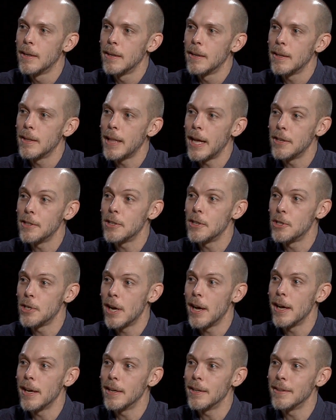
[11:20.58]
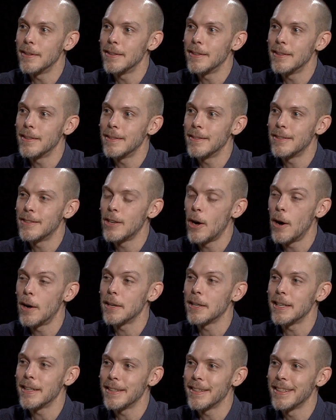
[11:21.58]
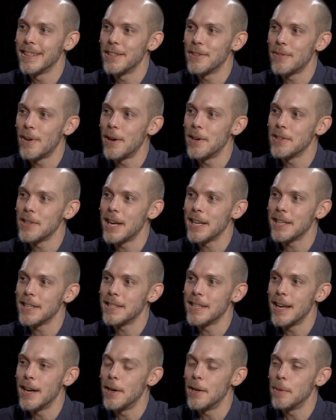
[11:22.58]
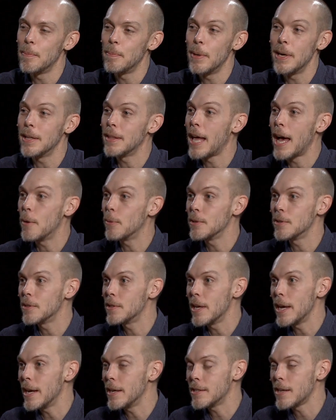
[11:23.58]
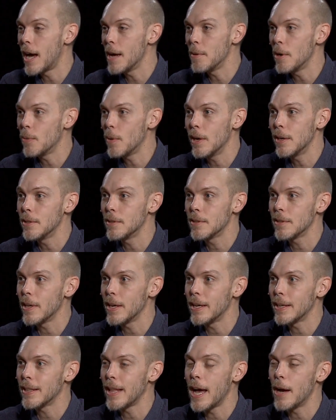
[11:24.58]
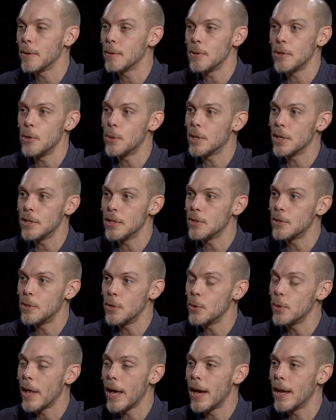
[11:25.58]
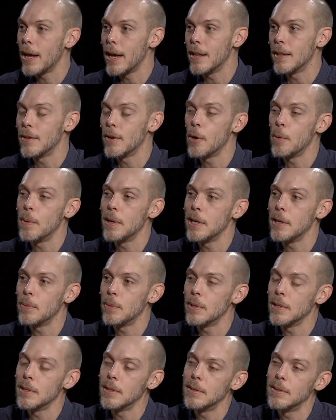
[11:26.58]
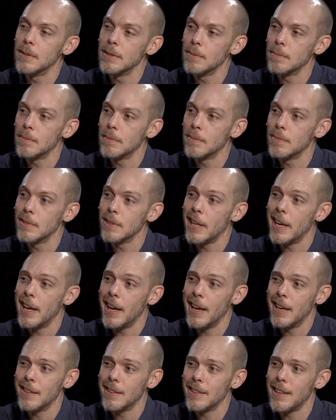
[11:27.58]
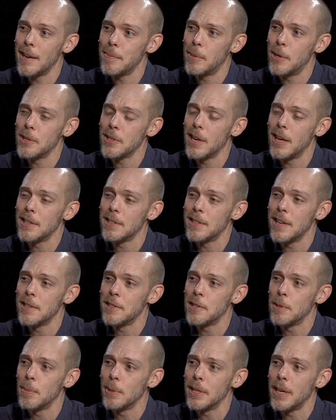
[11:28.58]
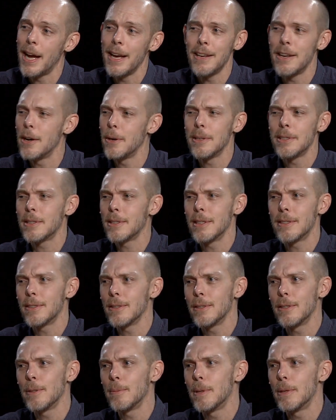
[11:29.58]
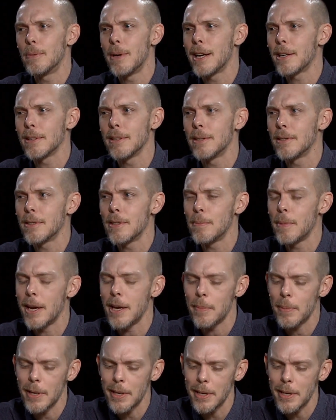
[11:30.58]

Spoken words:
that is a giant target as far as I could tell. But that was the time it was. Like, that you could just do that and nobody would lay a hand on that person ostensibly. I know it's a little bit reckless in my opinion.